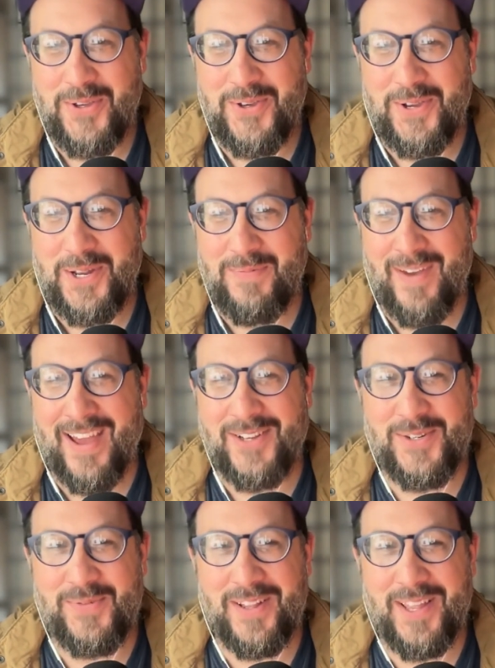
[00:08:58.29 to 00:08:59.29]
you can
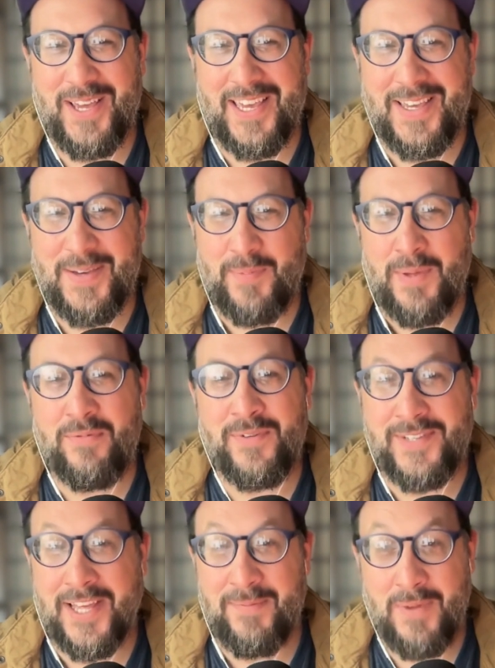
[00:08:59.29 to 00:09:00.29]
imagine what like people have been
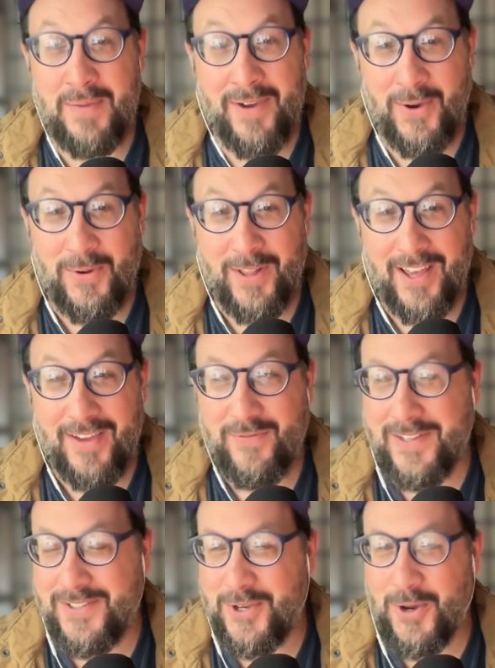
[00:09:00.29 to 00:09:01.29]
telling me my whole life.
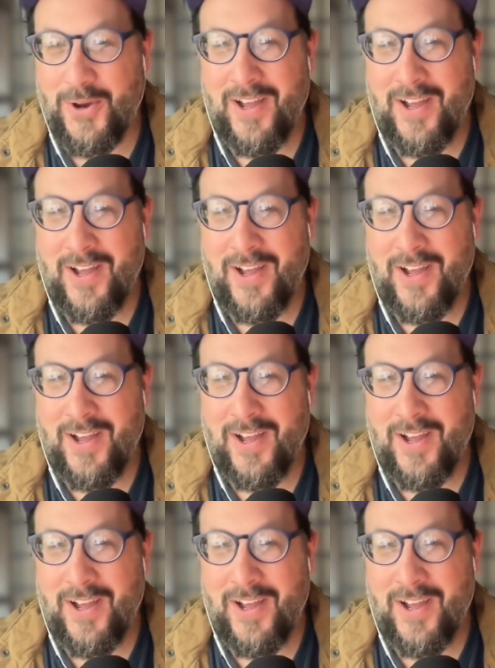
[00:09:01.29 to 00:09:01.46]
And so